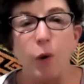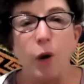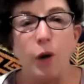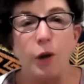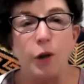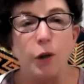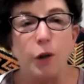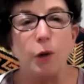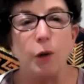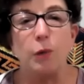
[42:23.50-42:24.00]
what
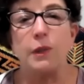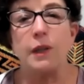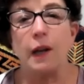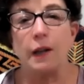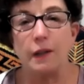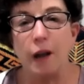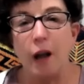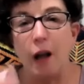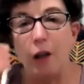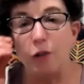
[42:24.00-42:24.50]
your
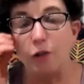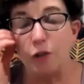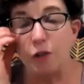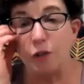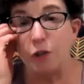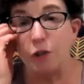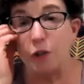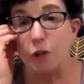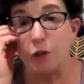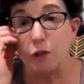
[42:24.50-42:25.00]
technology
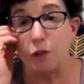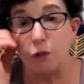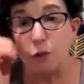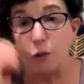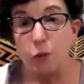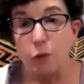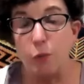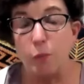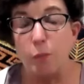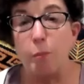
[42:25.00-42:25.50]
is going to
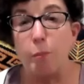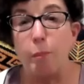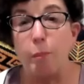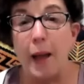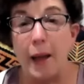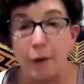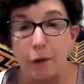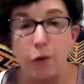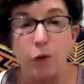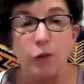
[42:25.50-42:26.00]
do
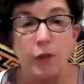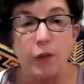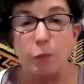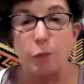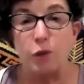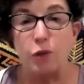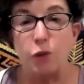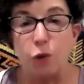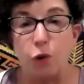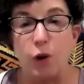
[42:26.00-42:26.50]
better than
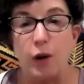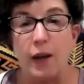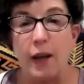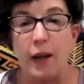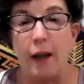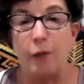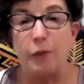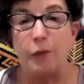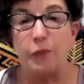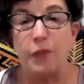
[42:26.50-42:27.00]
what's already
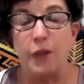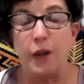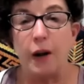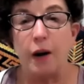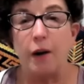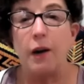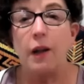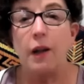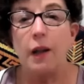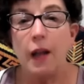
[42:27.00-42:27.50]
out
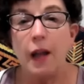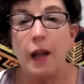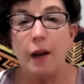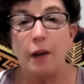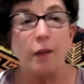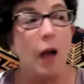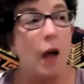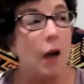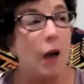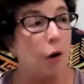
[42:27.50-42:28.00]
there. And a
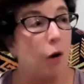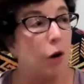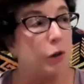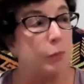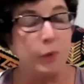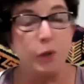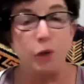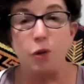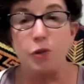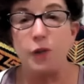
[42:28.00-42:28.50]
lot of
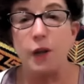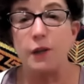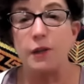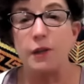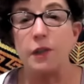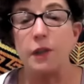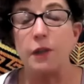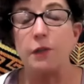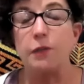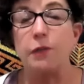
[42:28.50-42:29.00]
entrepreneurs I
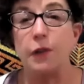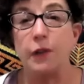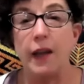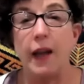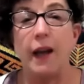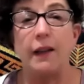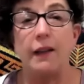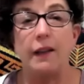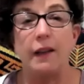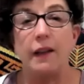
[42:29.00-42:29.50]
see
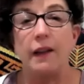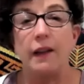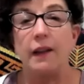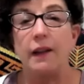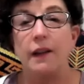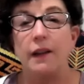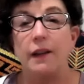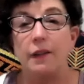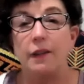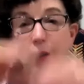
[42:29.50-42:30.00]
forget
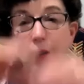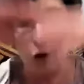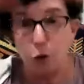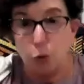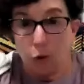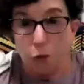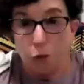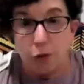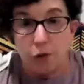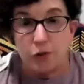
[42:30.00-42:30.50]
the
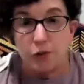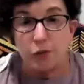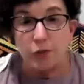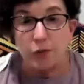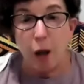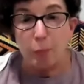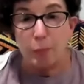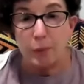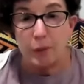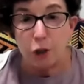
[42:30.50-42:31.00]
universe of
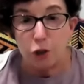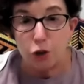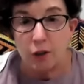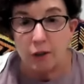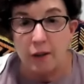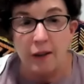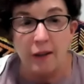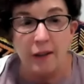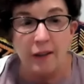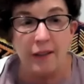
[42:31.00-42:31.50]

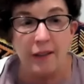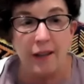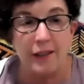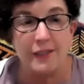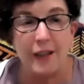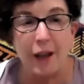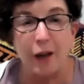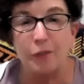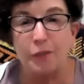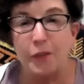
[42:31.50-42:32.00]
competition
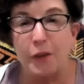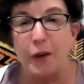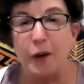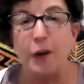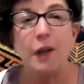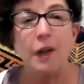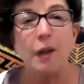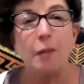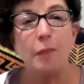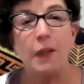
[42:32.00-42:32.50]
that's out
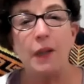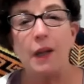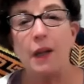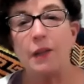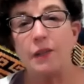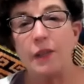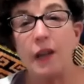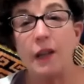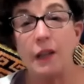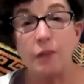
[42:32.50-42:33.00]
there
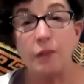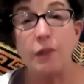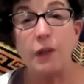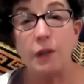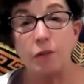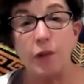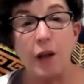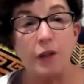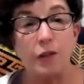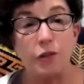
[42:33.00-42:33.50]
and even
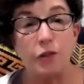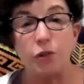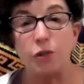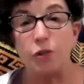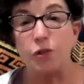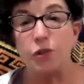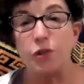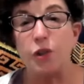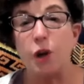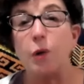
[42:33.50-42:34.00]

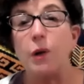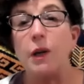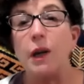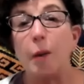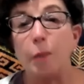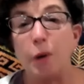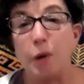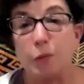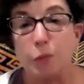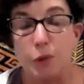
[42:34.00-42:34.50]
investors so
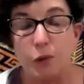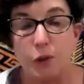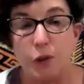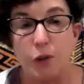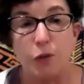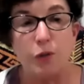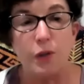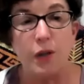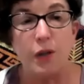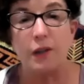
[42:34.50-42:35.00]
enamored with the
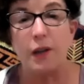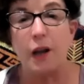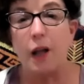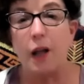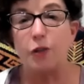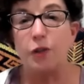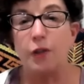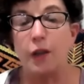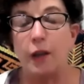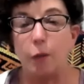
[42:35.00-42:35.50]
new
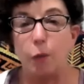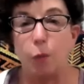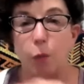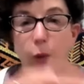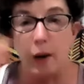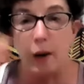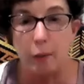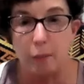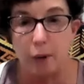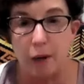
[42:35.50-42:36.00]
technology, like,
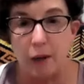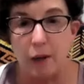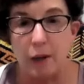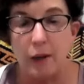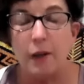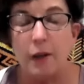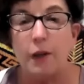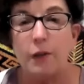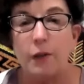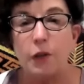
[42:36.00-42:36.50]
wait a minute,
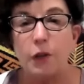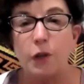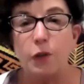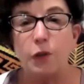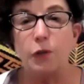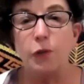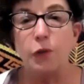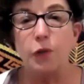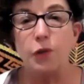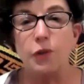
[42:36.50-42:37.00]
the
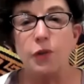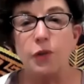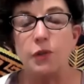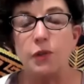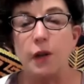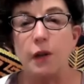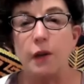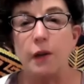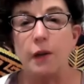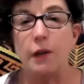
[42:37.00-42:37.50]

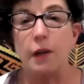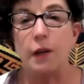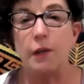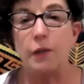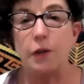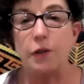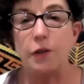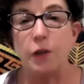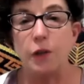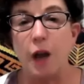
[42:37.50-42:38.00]
universe
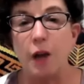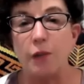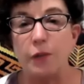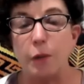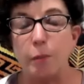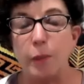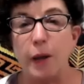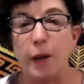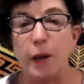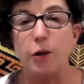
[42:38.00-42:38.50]
there's a lot of
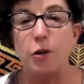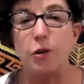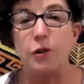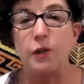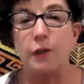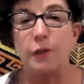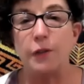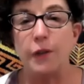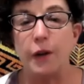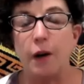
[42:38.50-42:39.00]

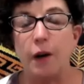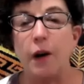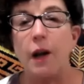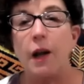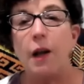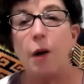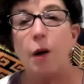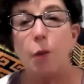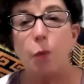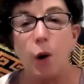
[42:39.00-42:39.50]
competitors out there.
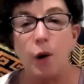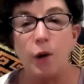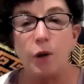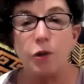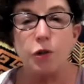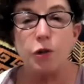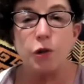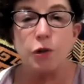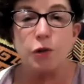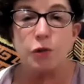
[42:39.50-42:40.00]
What
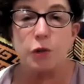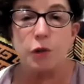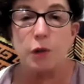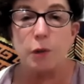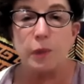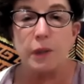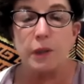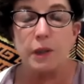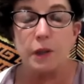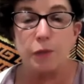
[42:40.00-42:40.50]
is yours going
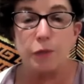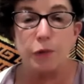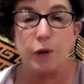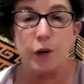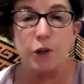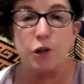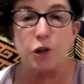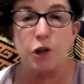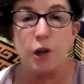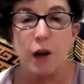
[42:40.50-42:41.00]
to be
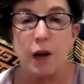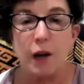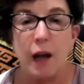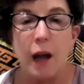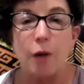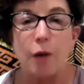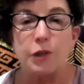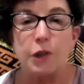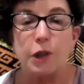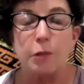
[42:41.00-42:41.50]
differentiated?
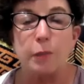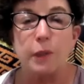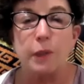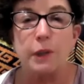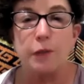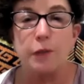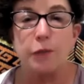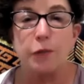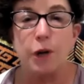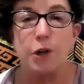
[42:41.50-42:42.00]
How's it going to be
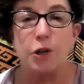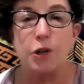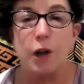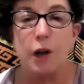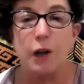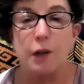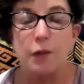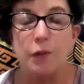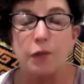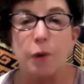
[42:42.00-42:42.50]

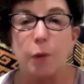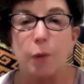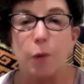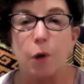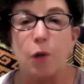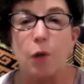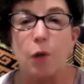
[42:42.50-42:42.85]
differentiated from all